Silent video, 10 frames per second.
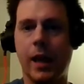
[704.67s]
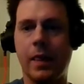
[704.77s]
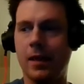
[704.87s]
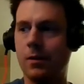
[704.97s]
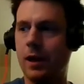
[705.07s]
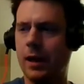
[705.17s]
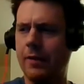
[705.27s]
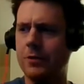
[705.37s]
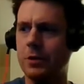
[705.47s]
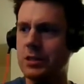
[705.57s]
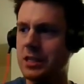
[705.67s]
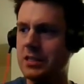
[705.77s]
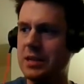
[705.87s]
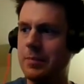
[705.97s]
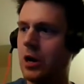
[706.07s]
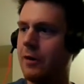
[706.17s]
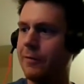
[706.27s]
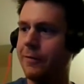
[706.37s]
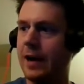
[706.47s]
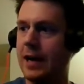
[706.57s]
And then after Disney bought
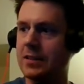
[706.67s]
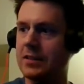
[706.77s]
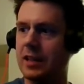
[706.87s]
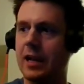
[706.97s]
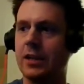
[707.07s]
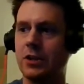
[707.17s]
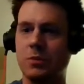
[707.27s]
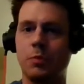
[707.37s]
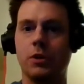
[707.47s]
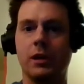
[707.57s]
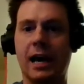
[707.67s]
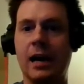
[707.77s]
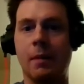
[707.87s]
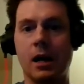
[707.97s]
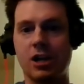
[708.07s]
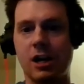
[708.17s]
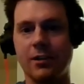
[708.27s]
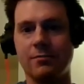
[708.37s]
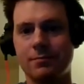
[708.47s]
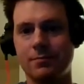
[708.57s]
Fox, they kind of just put the kibosh on
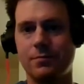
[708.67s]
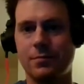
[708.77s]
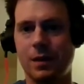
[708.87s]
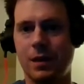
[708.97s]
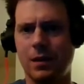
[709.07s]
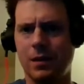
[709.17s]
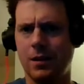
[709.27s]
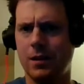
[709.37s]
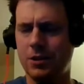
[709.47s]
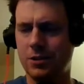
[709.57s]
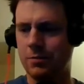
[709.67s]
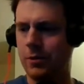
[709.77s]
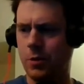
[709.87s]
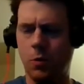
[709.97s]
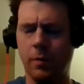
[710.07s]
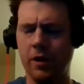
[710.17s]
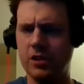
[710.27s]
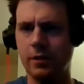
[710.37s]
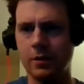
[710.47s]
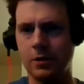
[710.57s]
it. Just with a whole bunch
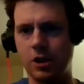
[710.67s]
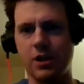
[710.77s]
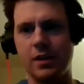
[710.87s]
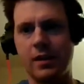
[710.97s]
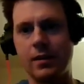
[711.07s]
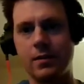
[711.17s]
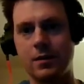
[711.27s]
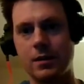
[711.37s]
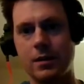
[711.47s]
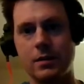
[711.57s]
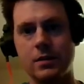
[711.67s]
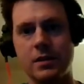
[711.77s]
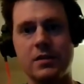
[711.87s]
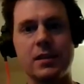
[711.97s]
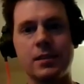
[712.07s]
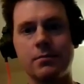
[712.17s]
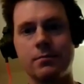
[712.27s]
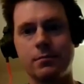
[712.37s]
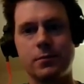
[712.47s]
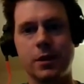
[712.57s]
of other shit that Disney,
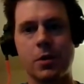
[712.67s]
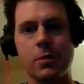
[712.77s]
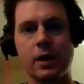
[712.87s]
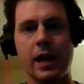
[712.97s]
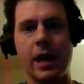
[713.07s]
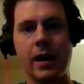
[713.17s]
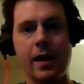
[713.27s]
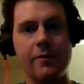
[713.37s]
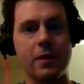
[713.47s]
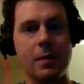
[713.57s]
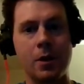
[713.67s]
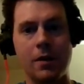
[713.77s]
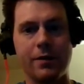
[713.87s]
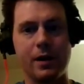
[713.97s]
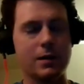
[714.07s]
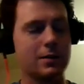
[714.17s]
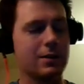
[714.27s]
you know, canned after they bought Fox.